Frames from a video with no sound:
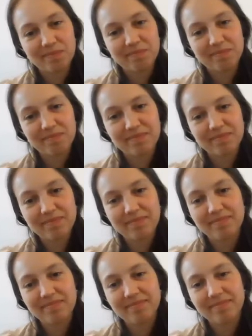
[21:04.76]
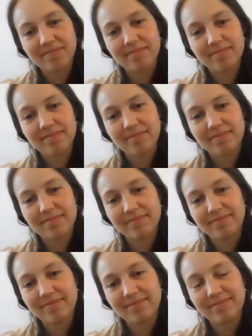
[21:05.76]

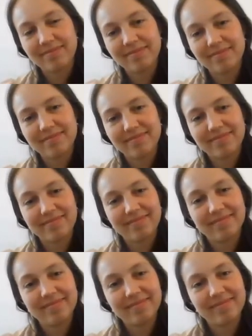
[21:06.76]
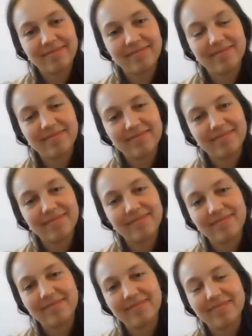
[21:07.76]

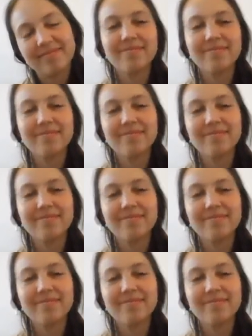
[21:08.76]
This person isn't speaking.